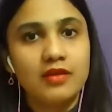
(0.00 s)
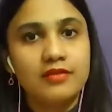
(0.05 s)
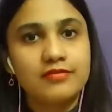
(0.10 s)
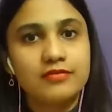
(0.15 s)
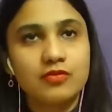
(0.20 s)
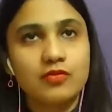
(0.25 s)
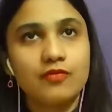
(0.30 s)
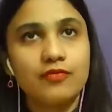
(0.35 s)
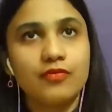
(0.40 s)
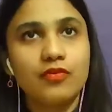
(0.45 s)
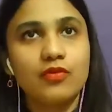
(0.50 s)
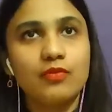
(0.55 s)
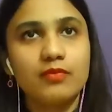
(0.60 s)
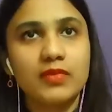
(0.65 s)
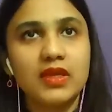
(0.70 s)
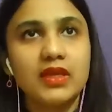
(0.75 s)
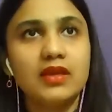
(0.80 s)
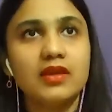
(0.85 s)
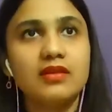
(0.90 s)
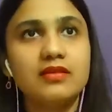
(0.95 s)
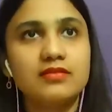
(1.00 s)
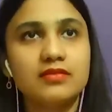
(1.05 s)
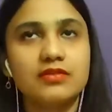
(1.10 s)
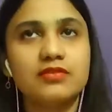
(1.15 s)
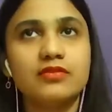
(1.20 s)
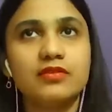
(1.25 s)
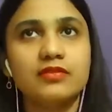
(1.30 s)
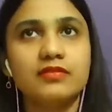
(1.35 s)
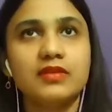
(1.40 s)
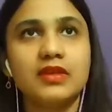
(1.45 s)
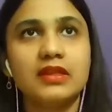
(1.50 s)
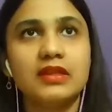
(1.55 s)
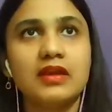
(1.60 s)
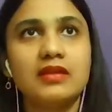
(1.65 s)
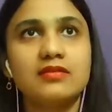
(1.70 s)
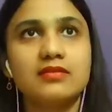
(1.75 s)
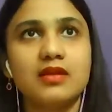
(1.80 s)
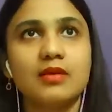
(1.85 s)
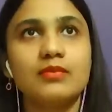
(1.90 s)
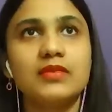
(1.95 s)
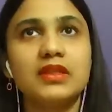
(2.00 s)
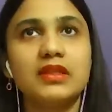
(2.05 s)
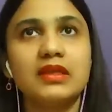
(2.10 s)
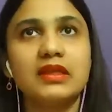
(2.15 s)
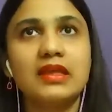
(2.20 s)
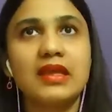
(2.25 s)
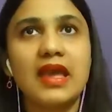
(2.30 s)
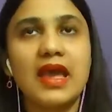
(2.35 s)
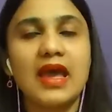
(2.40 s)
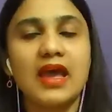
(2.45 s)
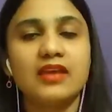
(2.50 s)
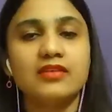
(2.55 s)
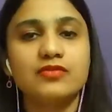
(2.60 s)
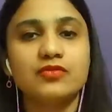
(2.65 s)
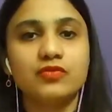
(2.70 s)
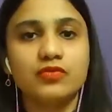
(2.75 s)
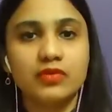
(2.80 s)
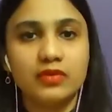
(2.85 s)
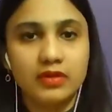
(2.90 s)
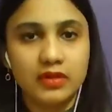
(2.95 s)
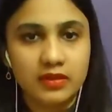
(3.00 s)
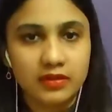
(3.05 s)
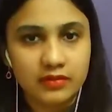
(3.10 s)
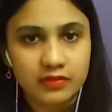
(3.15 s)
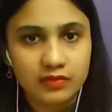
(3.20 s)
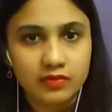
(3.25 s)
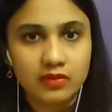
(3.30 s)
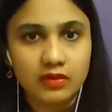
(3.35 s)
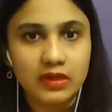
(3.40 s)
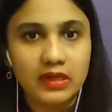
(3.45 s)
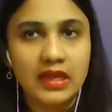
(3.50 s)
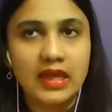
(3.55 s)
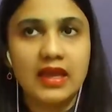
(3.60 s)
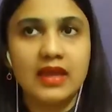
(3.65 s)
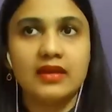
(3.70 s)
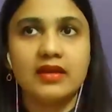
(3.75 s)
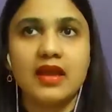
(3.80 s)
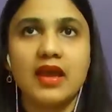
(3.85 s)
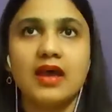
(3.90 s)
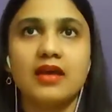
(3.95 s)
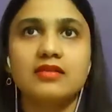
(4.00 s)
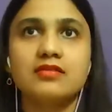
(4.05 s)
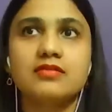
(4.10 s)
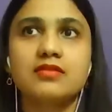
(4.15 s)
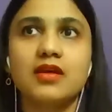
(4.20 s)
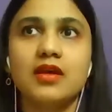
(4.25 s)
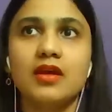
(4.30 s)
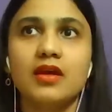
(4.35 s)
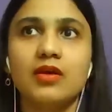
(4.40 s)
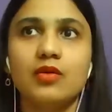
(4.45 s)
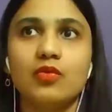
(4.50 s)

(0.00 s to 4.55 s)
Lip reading: So for me, it's interesting that something as traditional and as